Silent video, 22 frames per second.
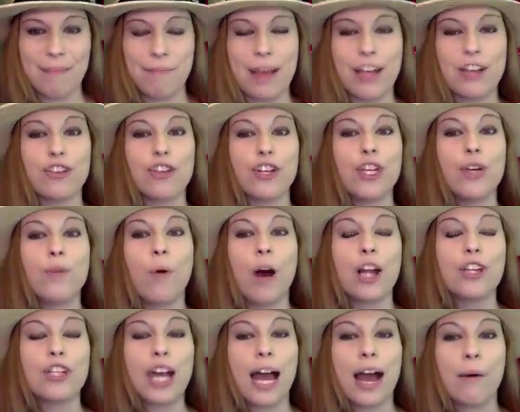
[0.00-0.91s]
make sure you
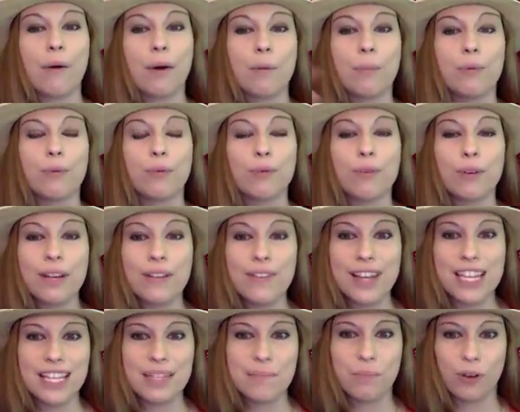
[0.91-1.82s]
watch our
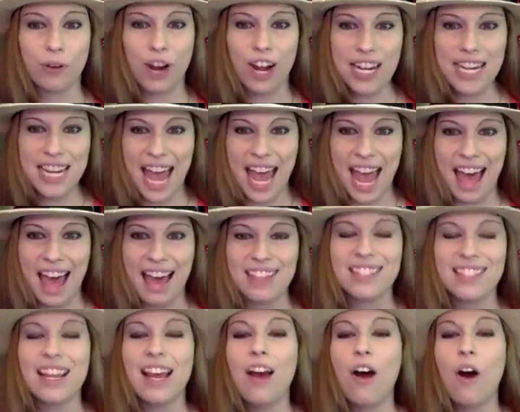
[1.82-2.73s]
previous
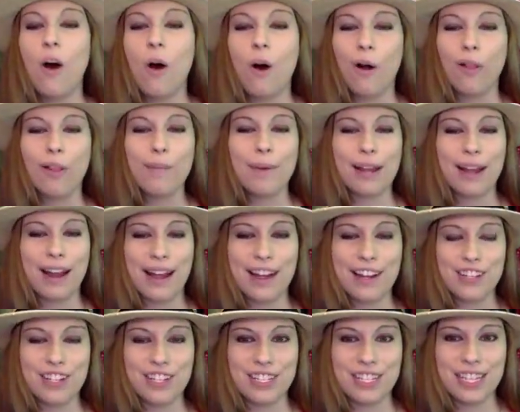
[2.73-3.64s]
broadcast all about
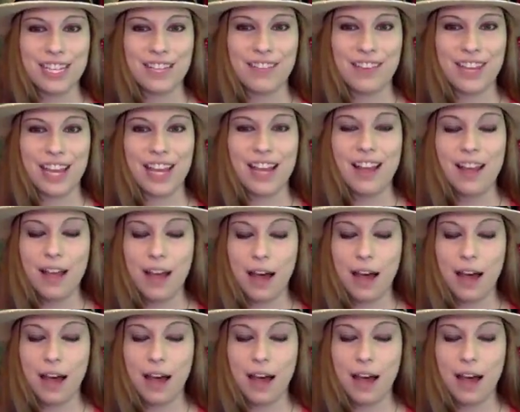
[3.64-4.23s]
IGTV.